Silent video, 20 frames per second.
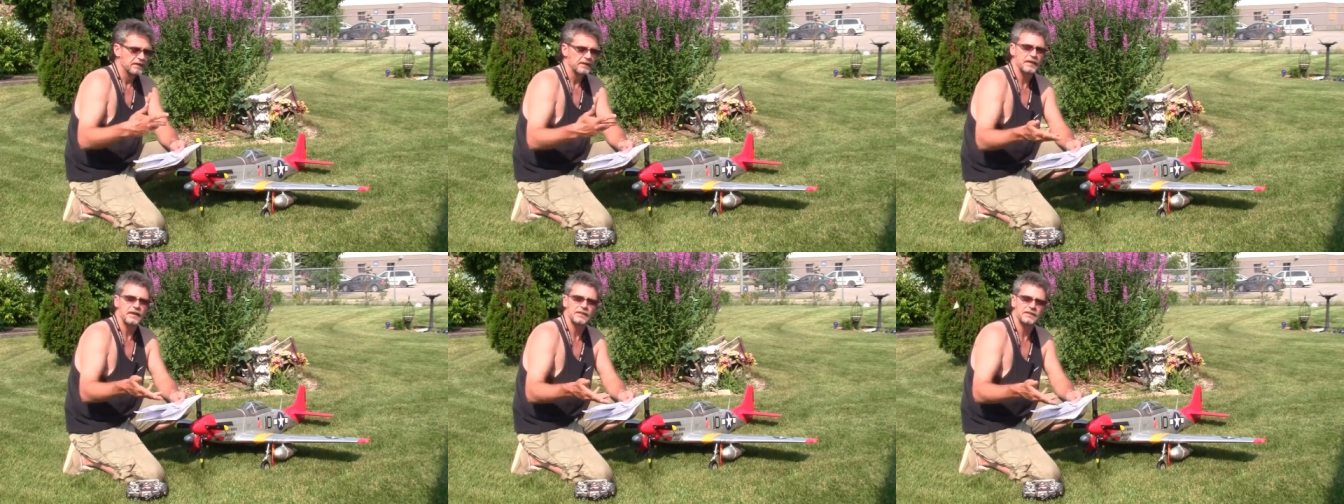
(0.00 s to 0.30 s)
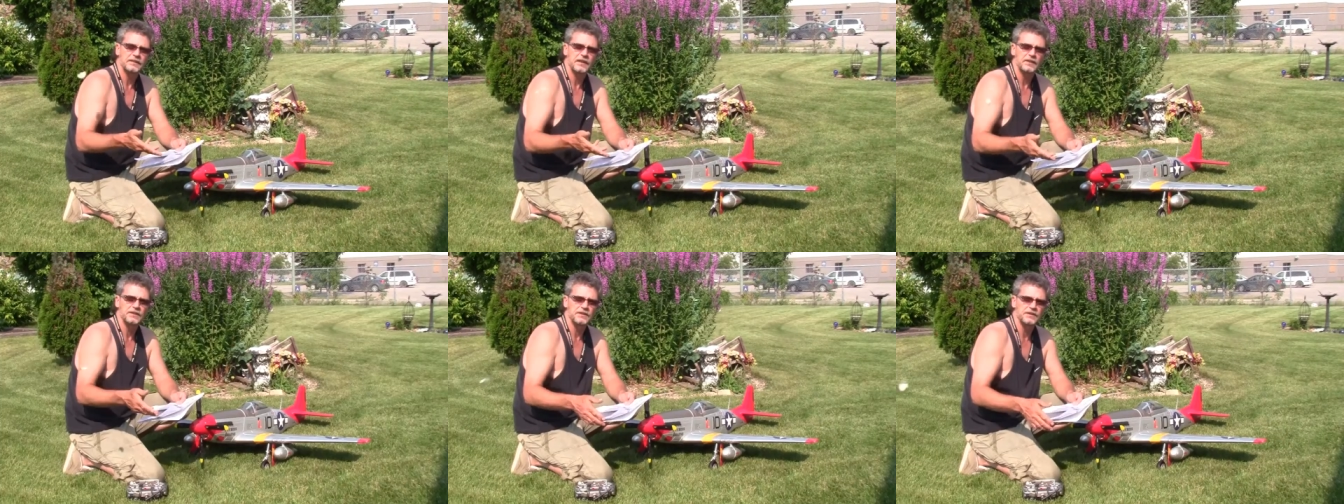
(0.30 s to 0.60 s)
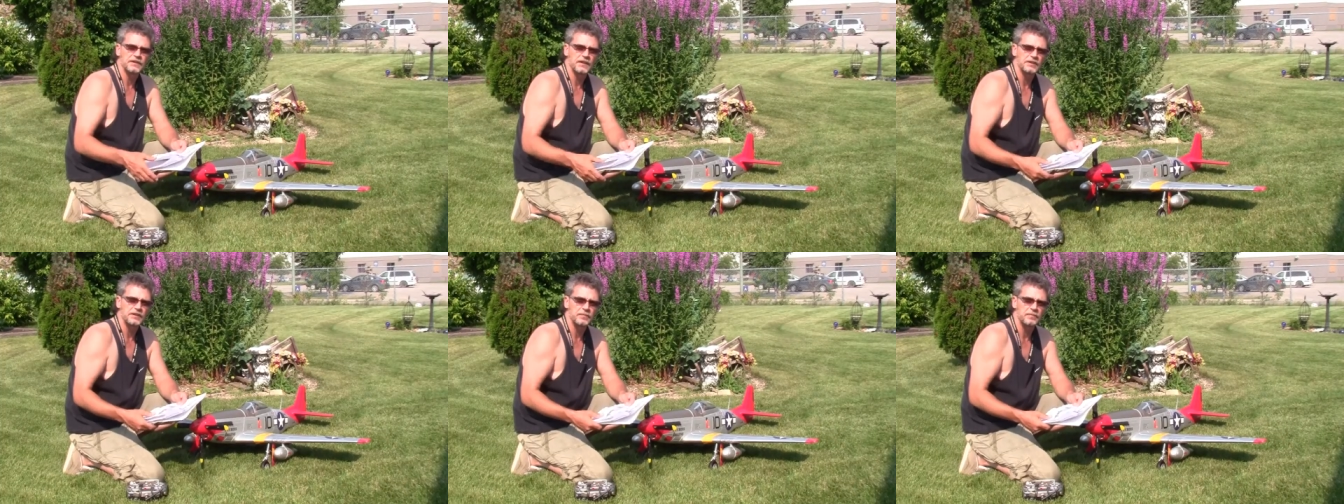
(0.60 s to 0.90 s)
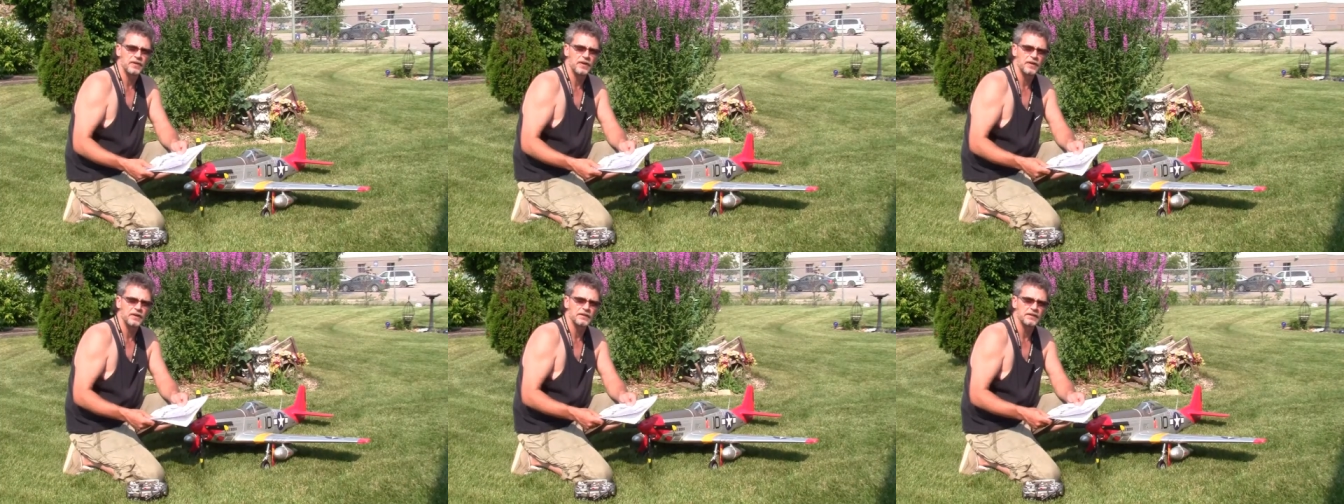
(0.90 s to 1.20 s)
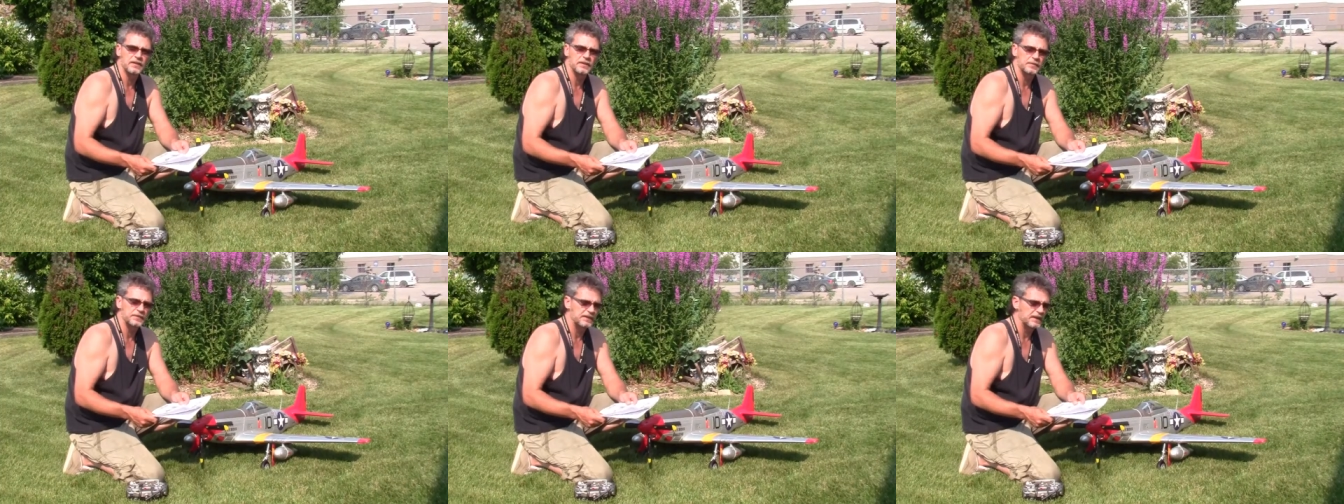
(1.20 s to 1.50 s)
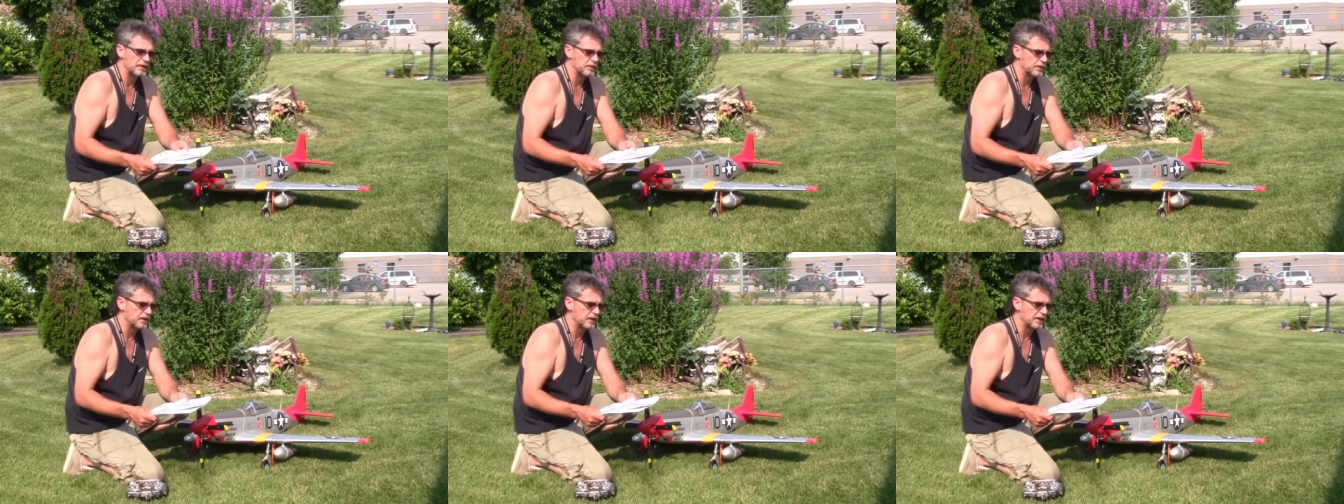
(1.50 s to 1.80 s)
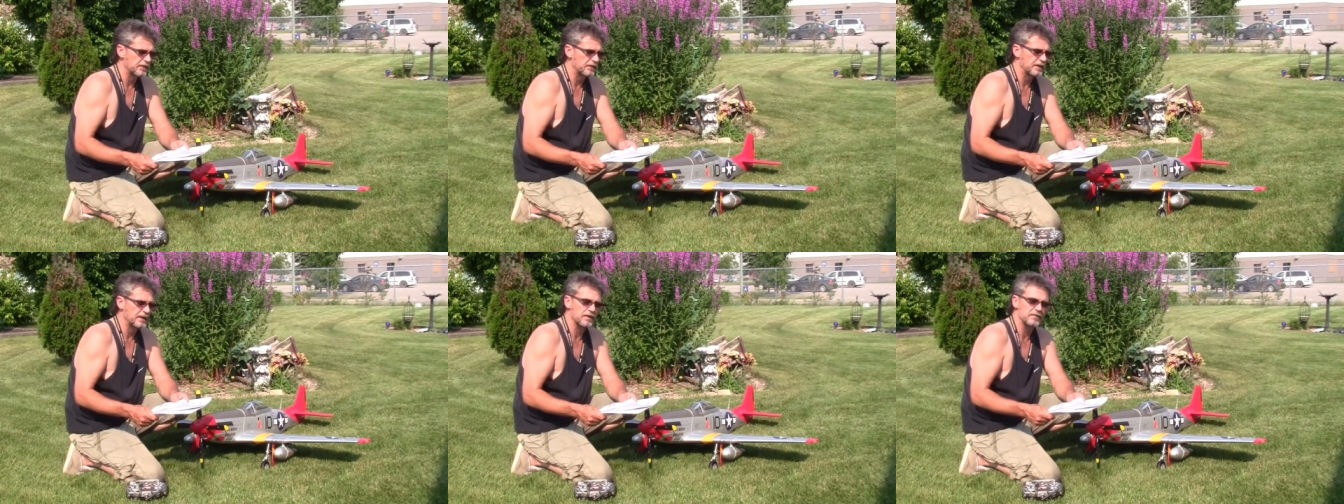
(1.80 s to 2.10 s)
get such and such a part. And I'm saying, well,
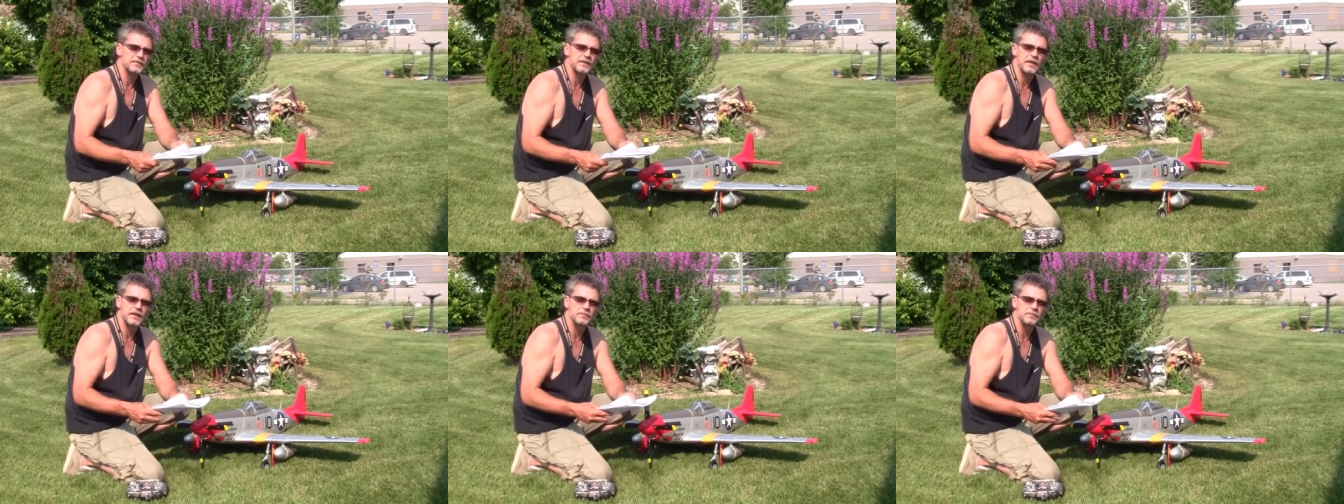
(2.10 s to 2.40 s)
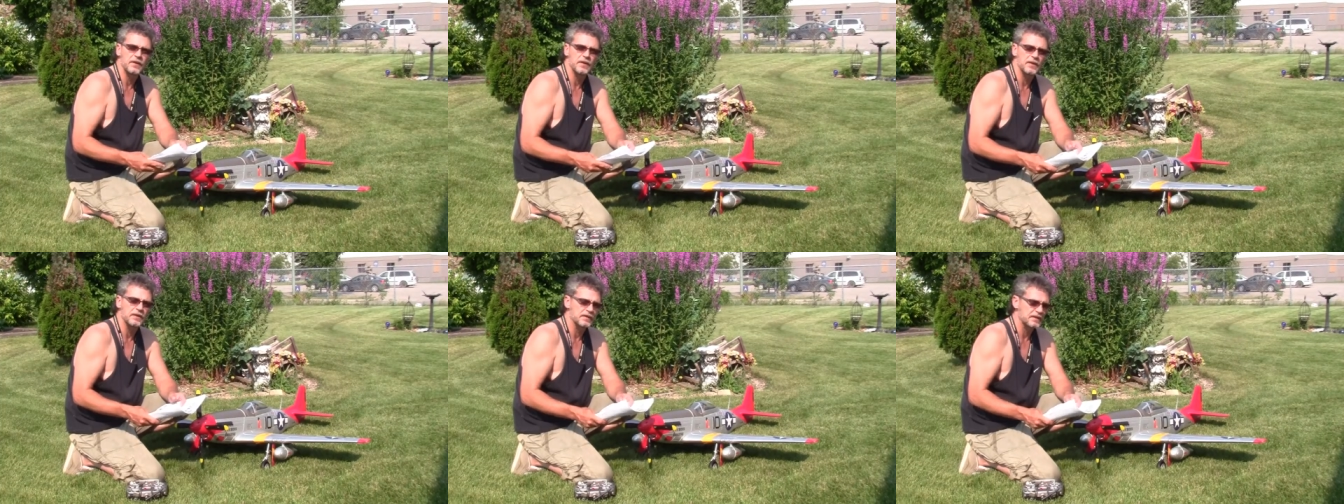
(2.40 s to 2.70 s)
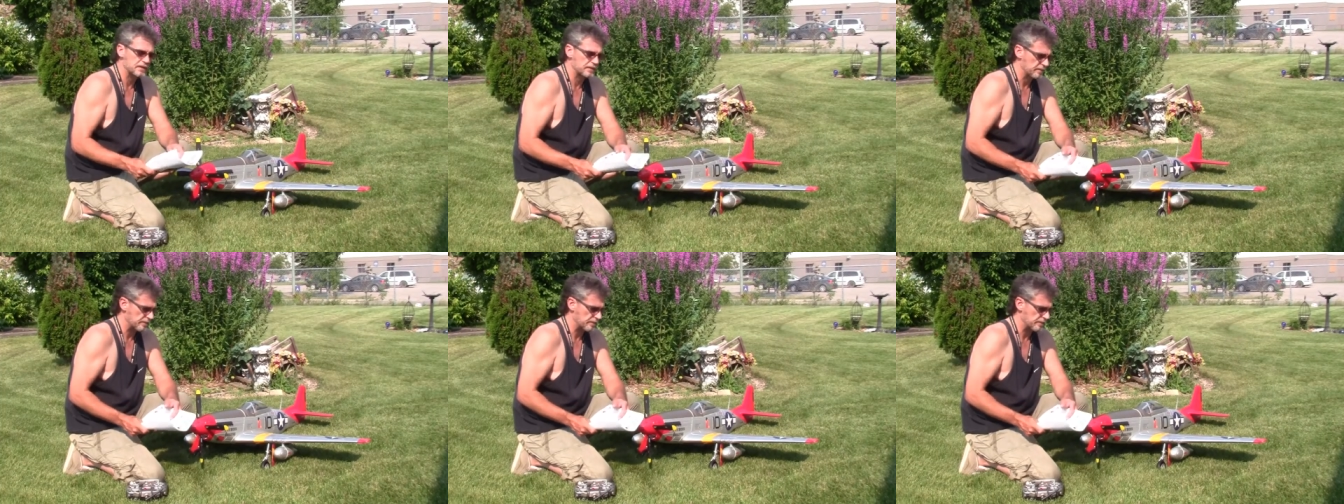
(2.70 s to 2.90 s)
I don't have that part.